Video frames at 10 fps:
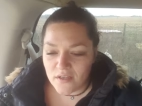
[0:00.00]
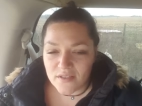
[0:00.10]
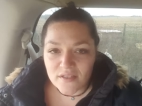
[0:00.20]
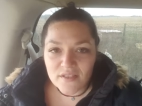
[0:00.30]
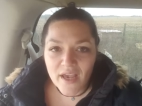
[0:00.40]

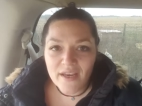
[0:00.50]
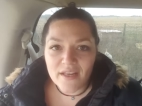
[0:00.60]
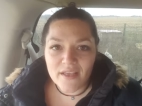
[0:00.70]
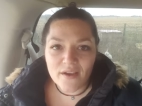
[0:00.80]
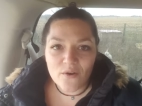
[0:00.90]

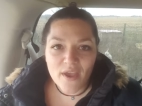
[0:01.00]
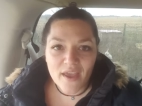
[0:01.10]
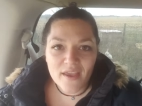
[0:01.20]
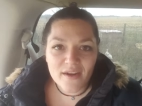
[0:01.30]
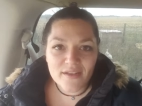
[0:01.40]
society,
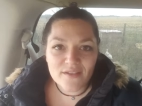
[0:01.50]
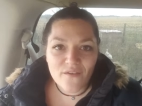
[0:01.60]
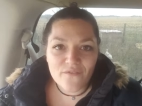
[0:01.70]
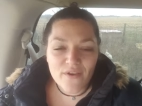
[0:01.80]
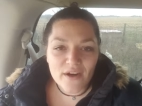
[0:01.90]
okay? It is
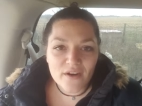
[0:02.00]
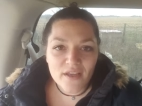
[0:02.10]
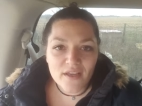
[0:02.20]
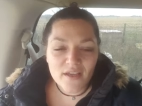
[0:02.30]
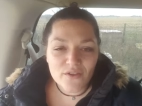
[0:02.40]
a
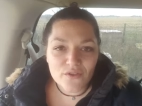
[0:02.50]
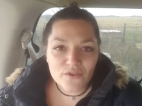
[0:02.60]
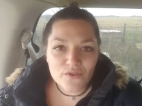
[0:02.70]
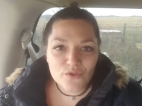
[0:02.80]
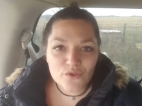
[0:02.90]
very
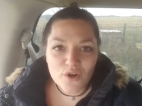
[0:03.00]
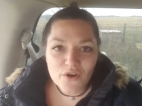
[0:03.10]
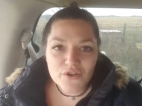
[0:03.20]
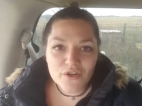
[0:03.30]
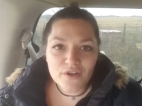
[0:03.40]

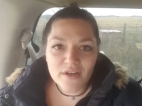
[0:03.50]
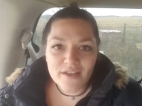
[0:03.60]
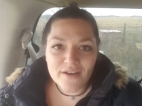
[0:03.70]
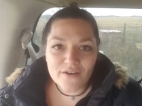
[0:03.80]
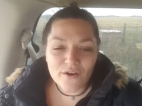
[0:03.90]
structured
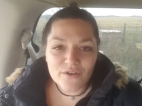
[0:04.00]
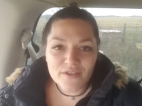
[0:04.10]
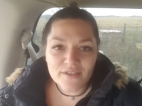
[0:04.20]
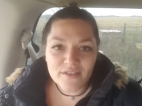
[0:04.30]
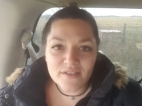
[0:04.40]
in a
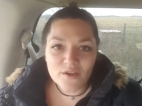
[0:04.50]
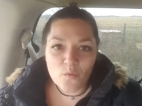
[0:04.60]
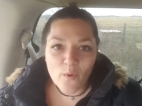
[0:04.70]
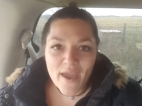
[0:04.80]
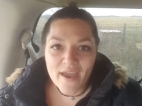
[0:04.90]

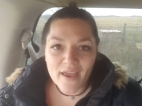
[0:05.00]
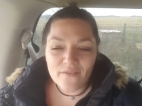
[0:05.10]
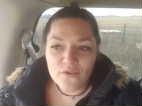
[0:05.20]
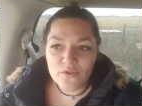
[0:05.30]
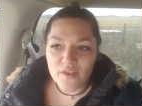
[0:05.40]
narcissistic way.
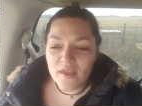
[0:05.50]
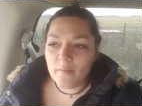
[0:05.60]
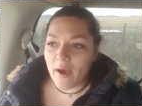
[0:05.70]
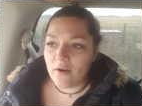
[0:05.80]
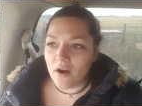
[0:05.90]
If you think
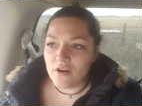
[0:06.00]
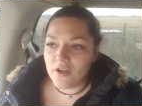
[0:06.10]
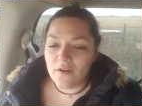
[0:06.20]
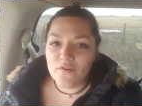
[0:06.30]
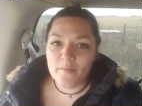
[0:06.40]
about our
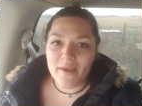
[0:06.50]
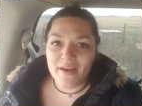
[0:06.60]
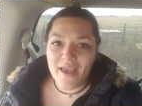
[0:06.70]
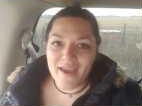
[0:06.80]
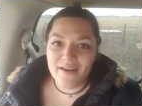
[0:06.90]

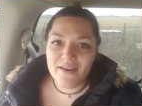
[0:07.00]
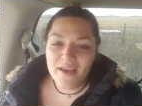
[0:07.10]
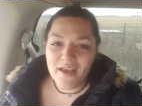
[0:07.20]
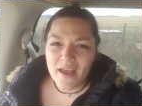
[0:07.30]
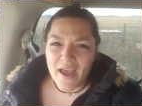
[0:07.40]
government and
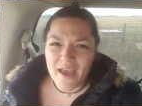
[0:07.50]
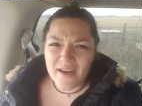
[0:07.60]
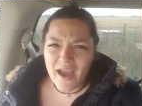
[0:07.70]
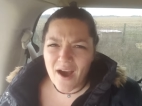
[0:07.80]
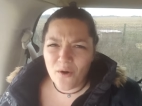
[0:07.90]

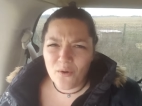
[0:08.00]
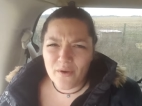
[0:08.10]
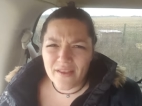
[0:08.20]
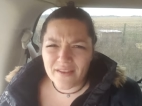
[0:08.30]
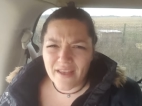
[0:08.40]

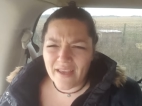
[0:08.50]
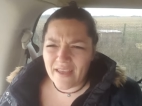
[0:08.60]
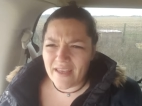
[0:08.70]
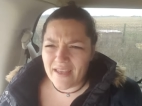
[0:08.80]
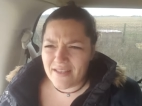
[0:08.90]
how
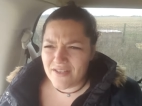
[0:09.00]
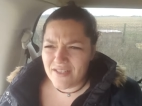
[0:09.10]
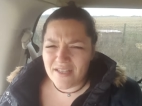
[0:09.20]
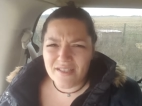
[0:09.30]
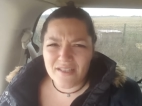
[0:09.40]
like
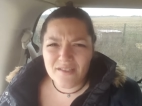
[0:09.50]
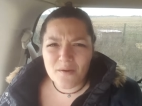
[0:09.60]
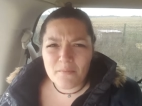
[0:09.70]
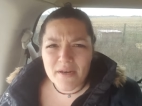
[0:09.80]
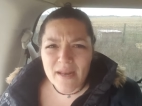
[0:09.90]
just the
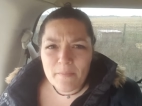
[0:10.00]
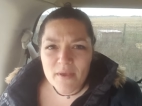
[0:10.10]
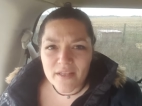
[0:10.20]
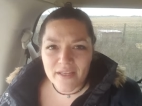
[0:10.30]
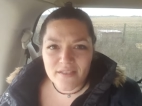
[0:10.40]
system
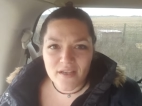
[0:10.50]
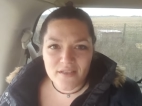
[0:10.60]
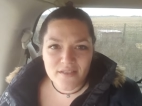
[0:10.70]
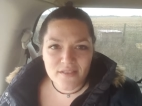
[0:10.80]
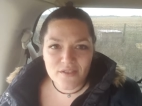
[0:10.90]
manipulates
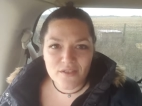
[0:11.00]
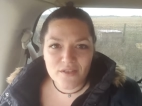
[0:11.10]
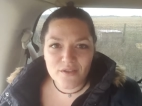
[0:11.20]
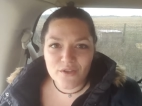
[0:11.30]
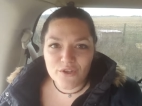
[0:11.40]
us
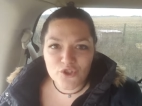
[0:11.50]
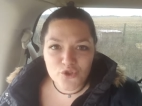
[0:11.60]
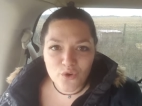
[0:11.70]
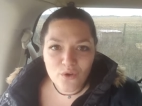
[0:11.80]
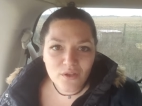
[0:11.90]
to
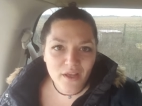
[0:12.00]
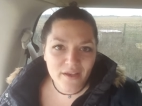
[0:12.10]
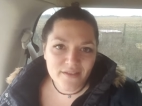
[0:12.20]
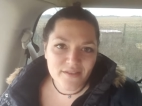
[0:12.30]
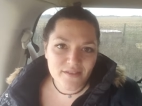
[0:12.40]
control
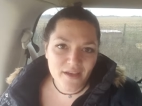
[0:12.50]
us